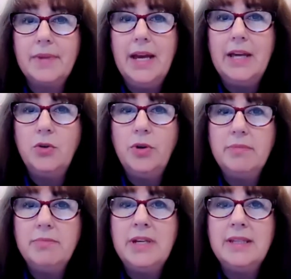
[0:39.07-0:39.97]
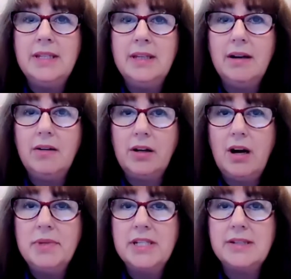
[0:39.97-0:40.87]
and a great many are
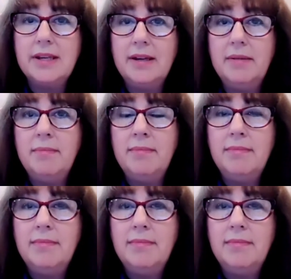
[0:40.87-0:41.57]
coming to him."